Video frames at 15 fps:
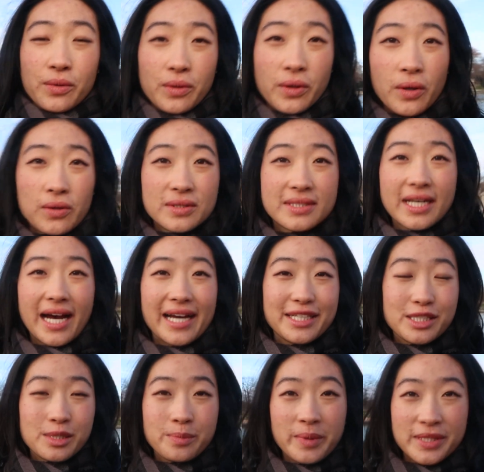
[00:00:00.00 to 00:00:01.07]
Cold,
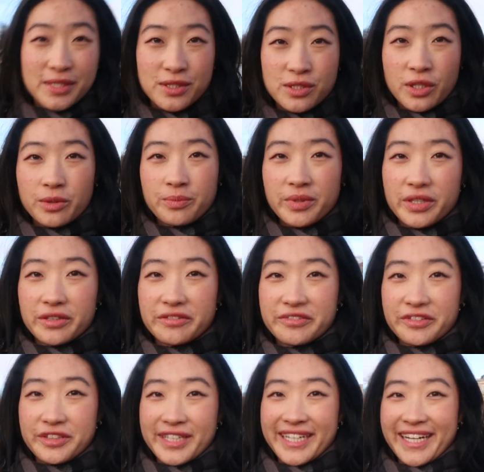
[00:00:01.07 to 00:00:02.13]
guys, but it's so
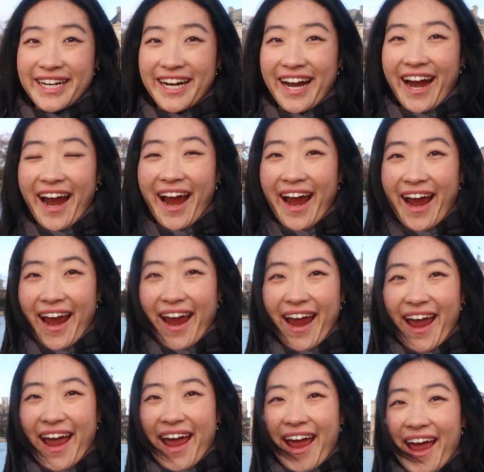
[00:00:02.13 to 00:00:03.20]
beautiful here.
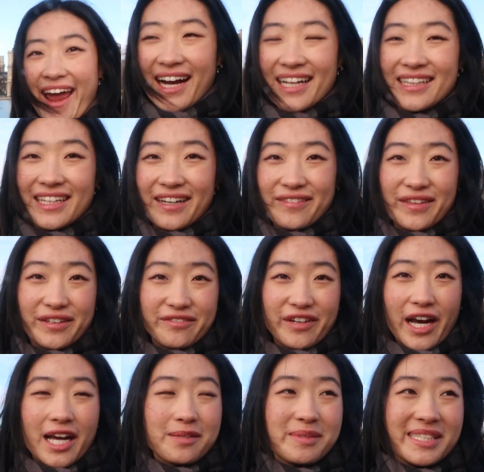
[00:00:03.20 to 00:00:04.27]
I love the
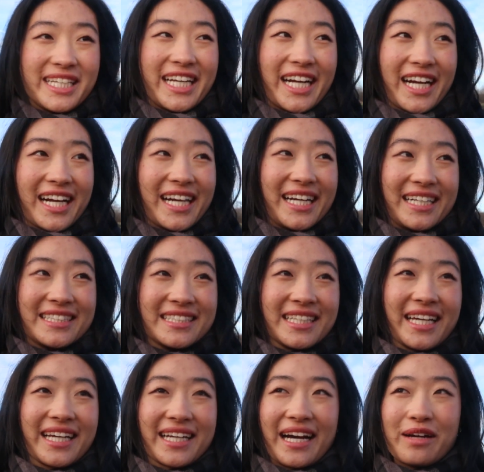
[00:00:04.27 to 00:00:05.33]
vibes here. It's
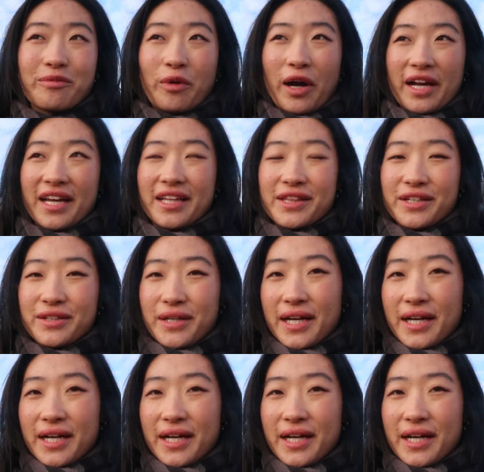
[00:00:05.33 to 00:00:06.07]
like I'm walking through